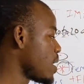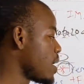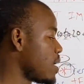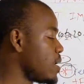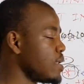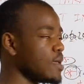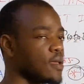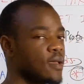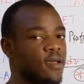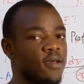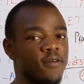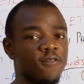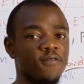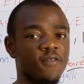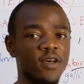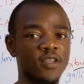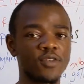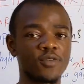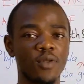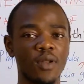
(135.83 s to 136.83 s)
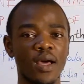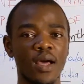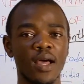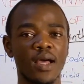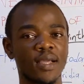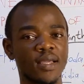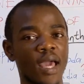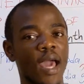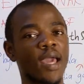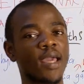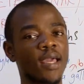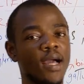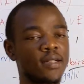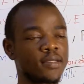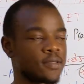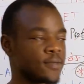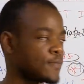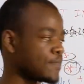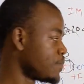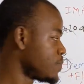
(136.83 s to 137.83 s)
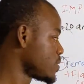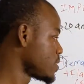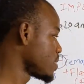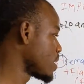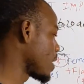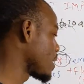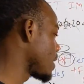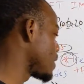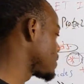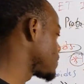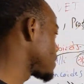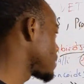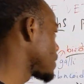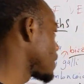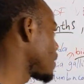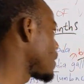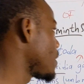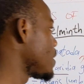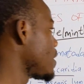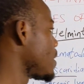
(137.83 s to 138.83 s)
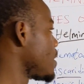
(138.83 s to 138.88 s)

and the Fasciola gigantica.